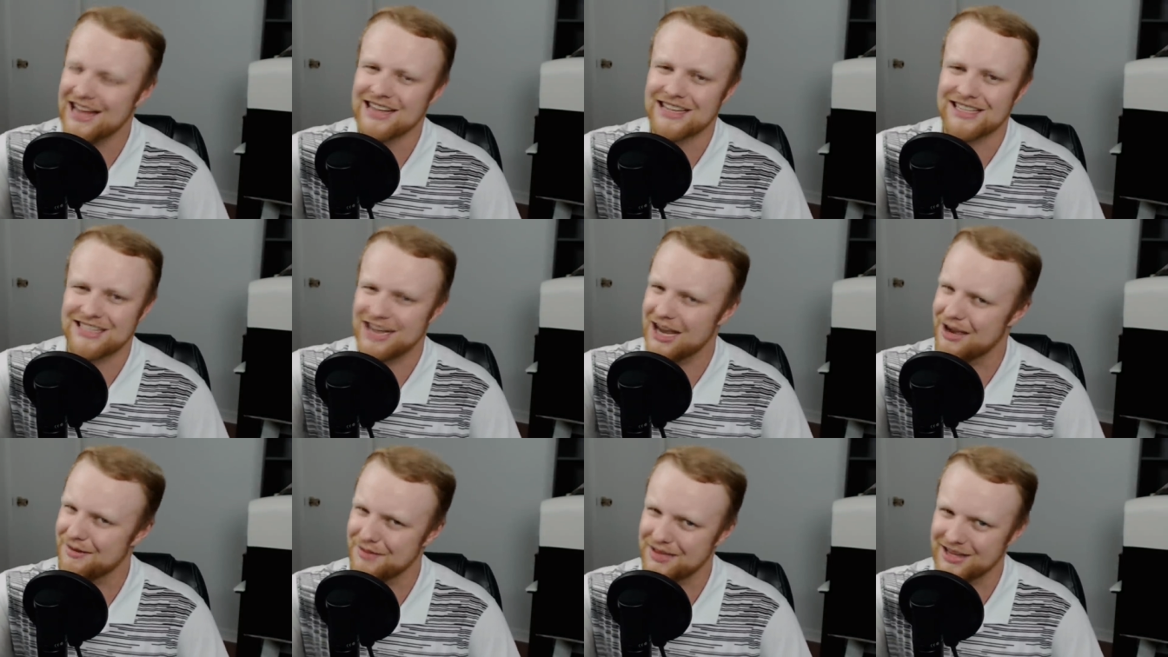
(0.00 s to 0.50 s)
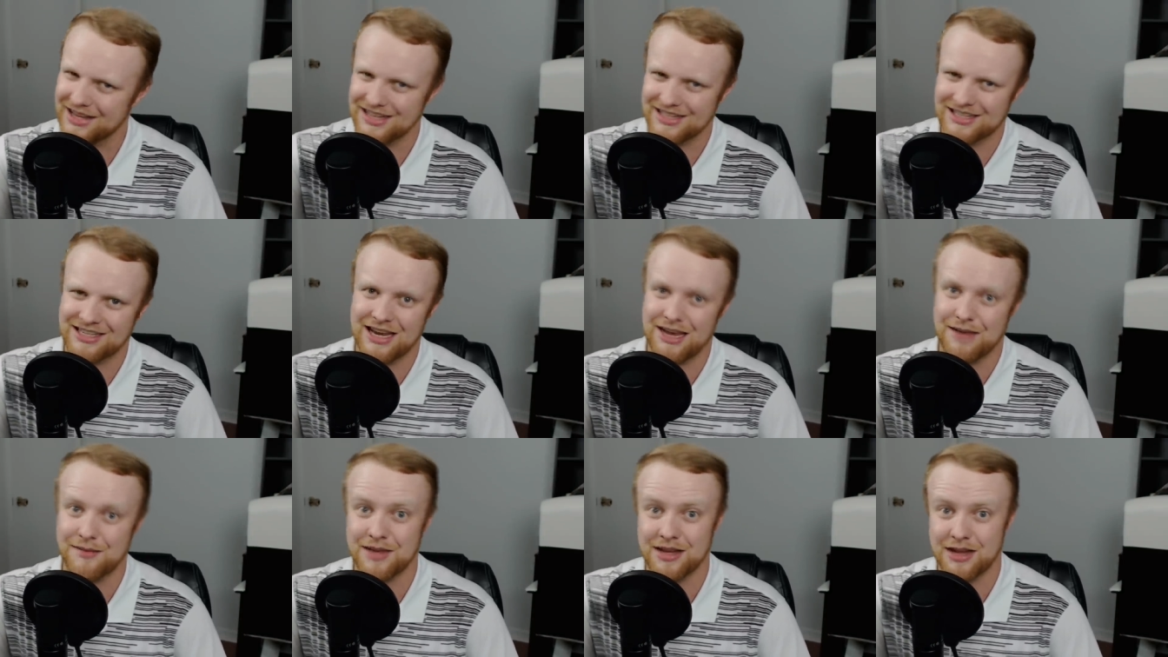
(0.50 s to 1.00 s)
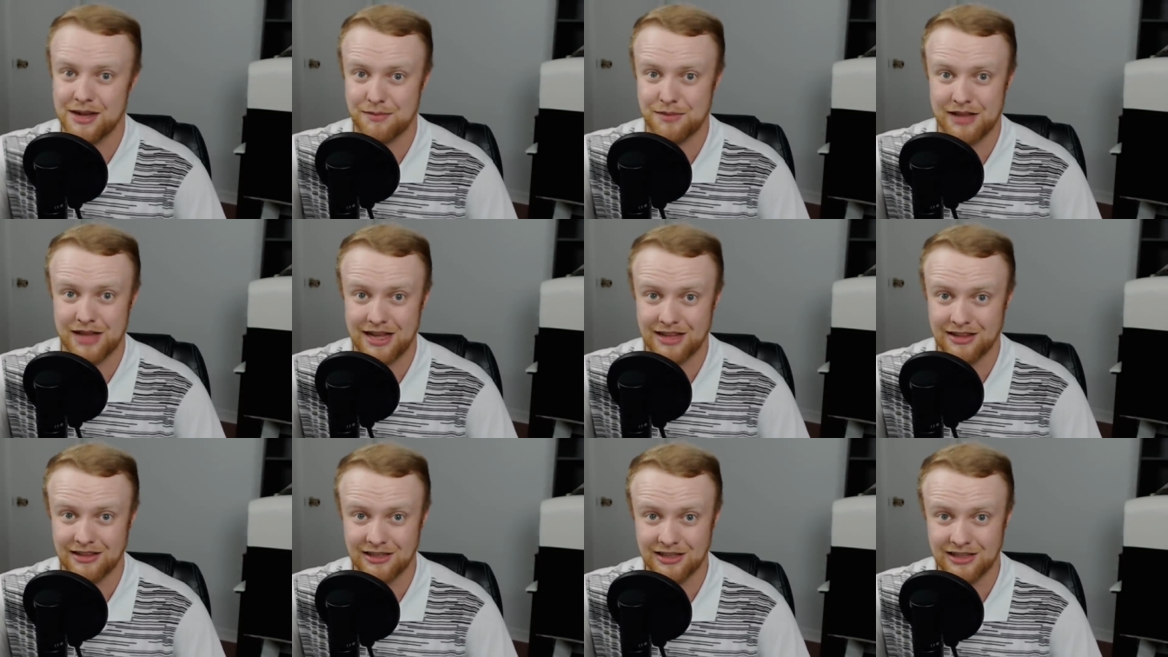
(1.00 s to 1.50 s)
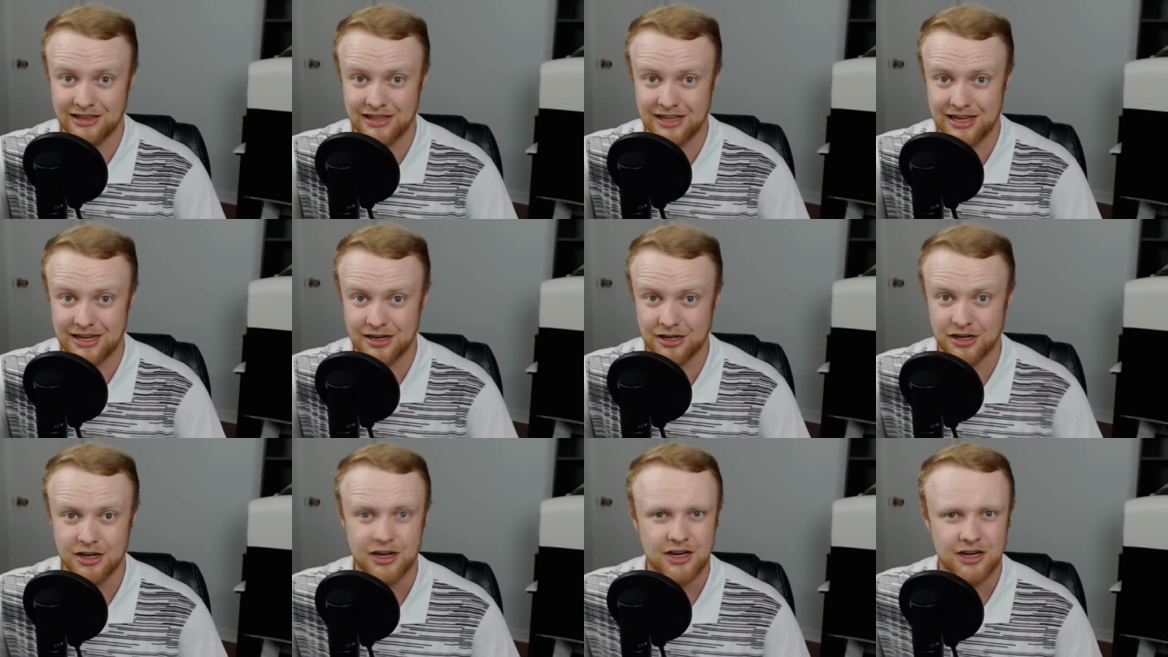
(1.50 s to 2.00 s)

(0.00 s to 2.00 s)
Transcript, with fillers: it's coming, it's coming, apply a little later?